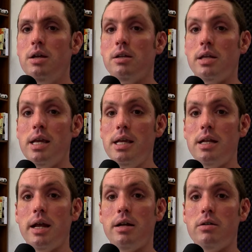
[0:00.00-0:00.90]
The
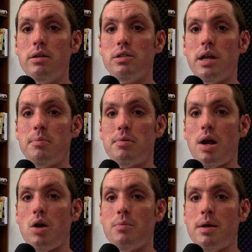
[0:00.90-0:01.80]
Geekinator is a
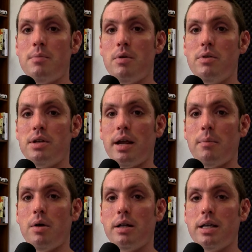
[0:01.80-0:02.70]
proud member of the
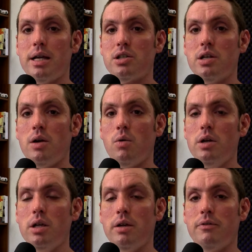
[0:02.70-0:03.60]
Tech Podcast
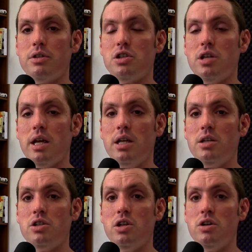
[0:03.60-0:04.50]
Network. If it's tech,
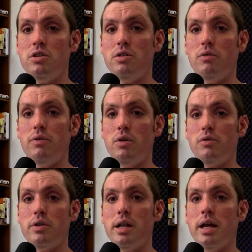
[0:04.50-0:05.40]
it's here. Do feel
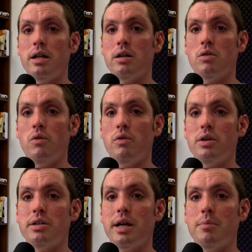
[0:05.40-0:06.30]
free to head on over to
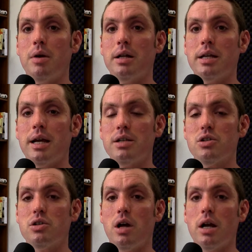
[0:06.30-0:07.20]

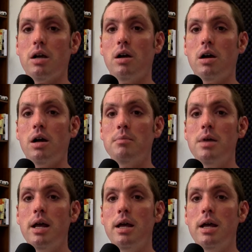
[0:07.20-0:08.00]
techpodcast.com.